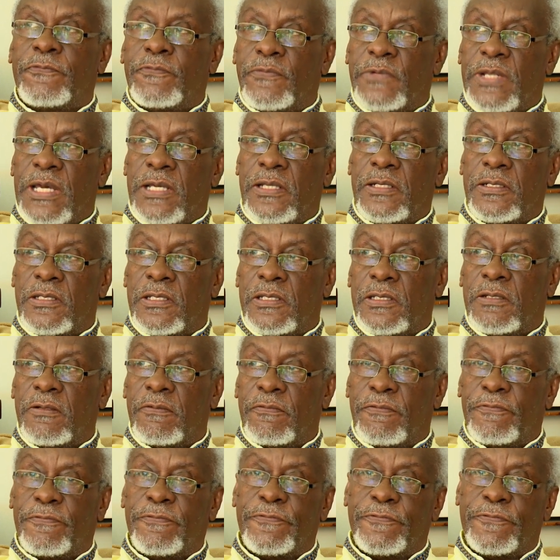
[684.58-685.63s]

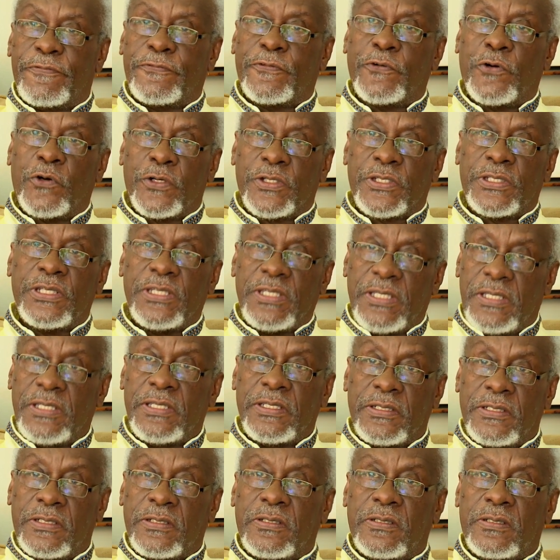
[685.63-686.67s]

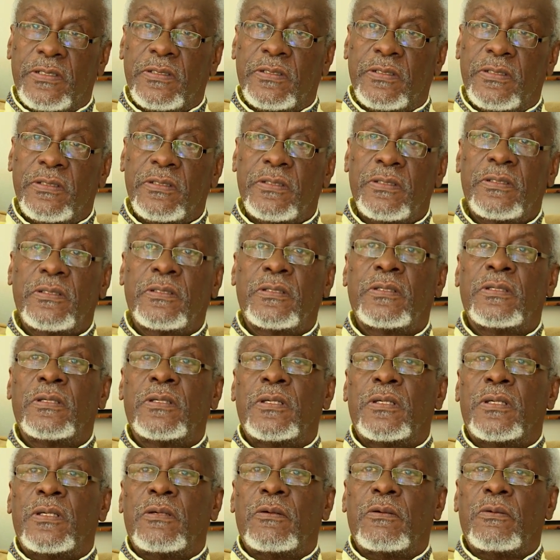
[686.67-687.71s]
1948,
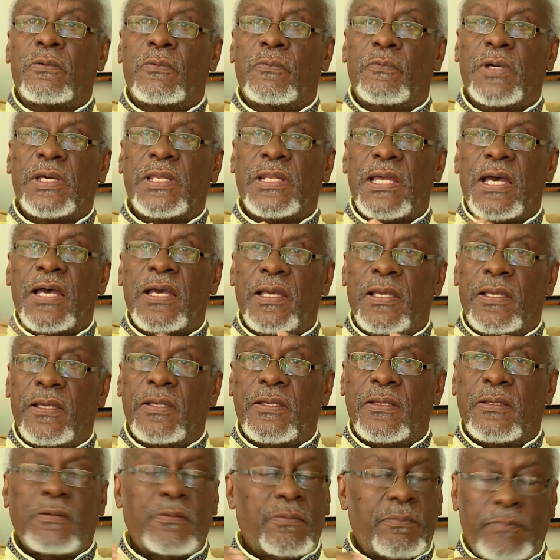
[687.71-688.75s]
when
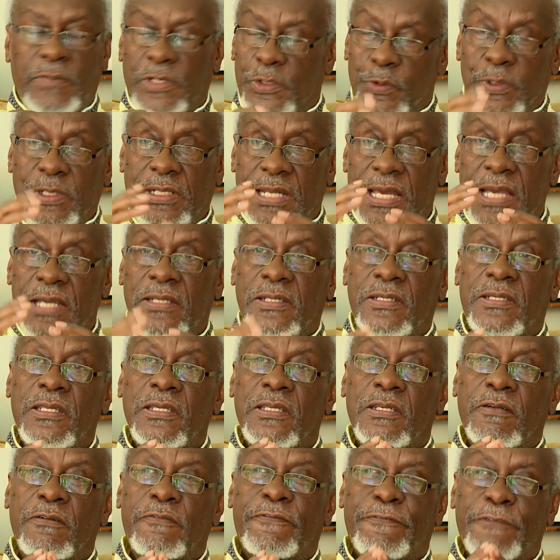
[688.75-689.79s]
I, between
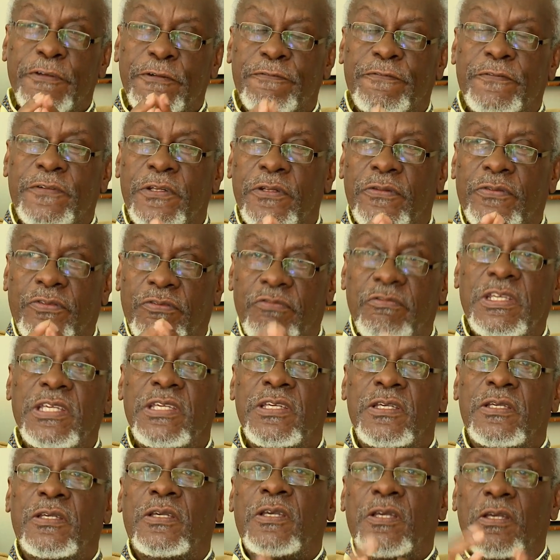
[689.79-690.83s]

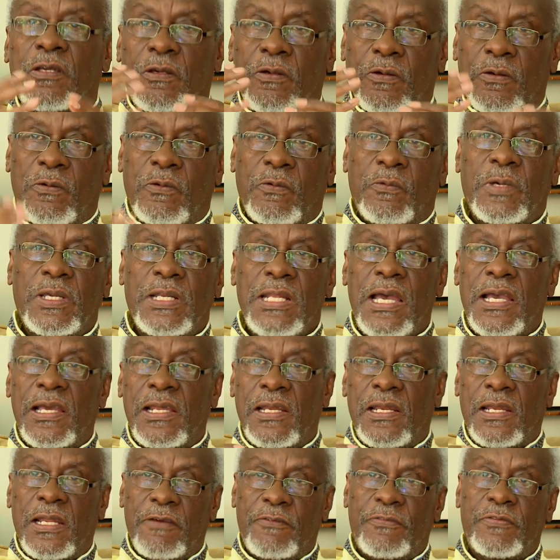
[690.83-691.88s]
1953, when I
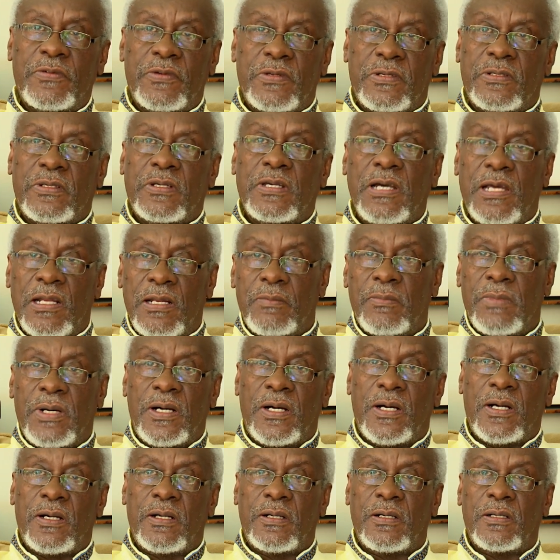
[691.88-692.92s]
left
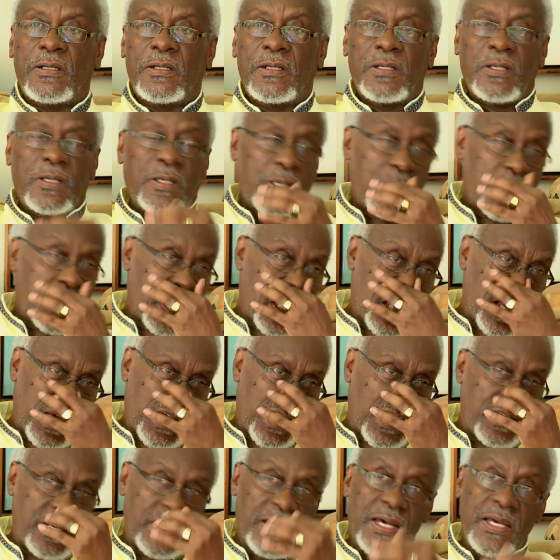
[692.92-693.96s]
Calabar
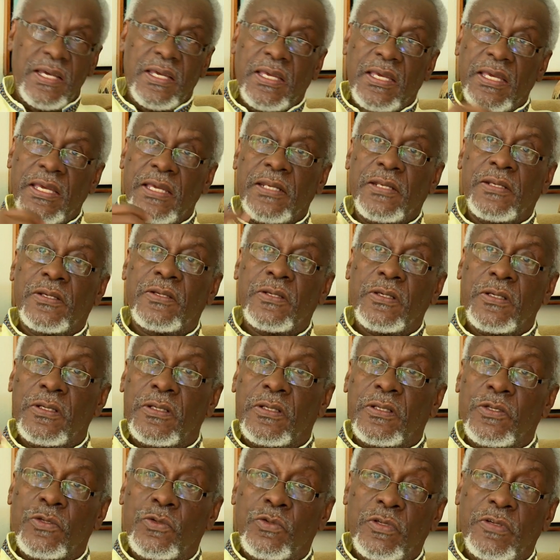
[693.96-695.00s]
and I entered
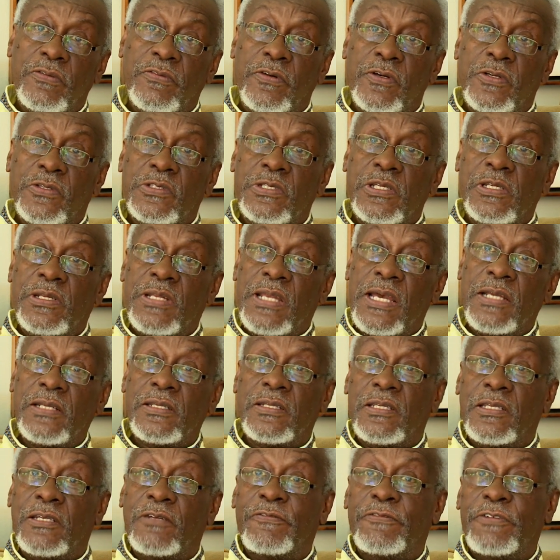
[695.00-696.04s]
the university in
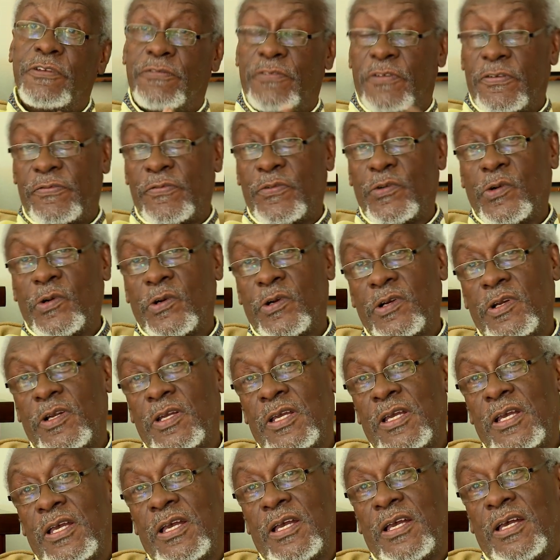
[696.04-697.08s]
1954,
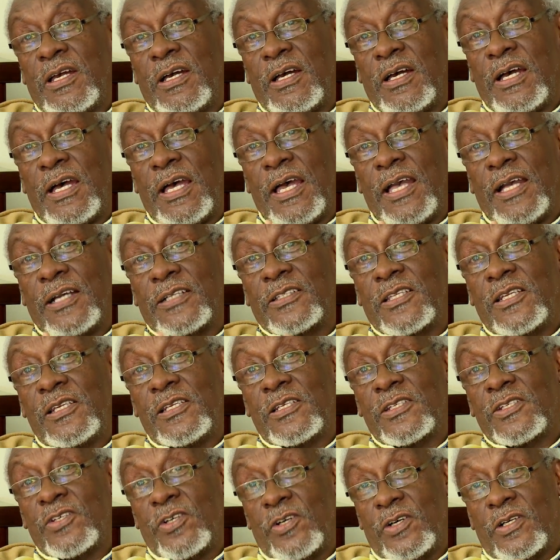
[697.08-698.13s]
I actually
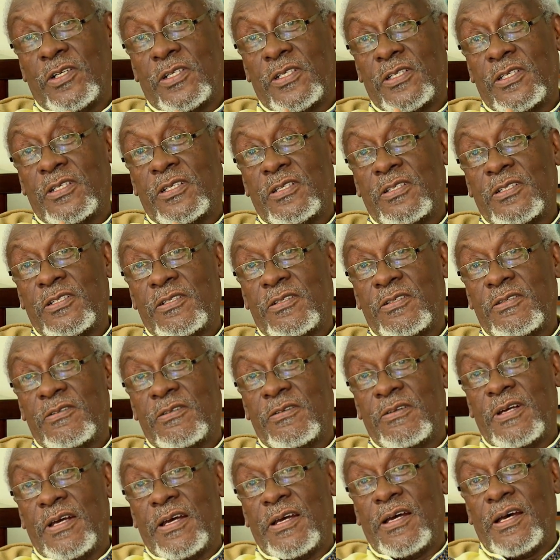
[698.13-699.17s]
taught
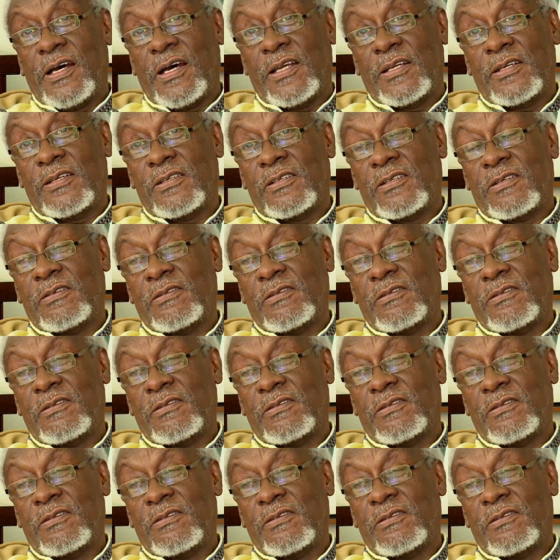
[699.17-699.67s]
at